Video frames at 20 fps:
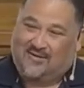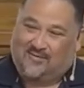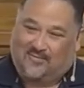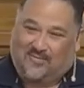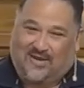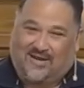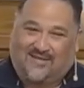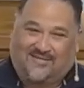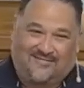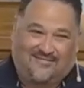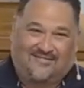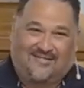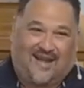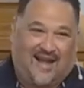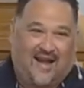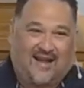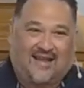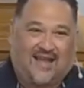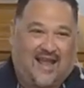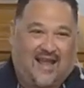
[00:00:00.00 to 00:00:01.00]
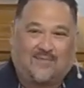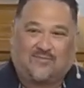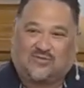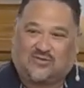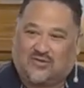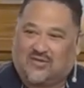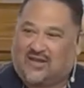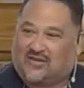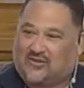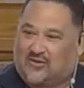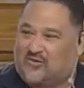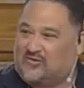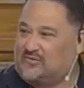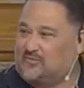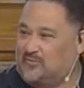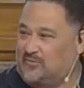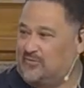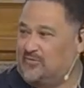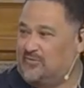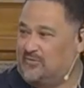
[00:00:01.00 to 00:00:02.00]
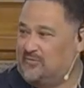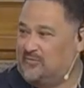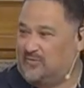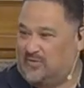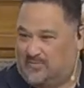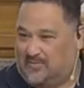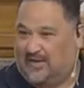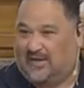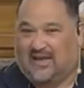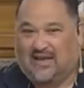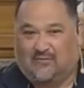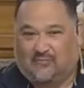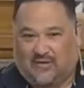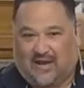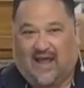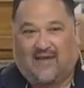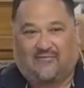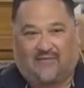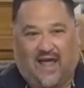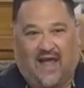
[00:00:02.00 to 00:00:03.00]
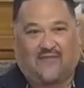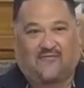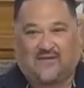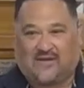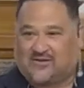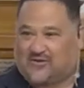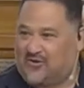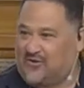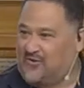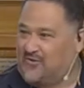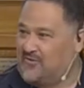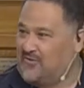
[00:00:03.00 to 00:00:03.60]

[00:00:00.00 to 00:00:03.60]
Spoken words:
But I came so that those who would believe would have life eternal.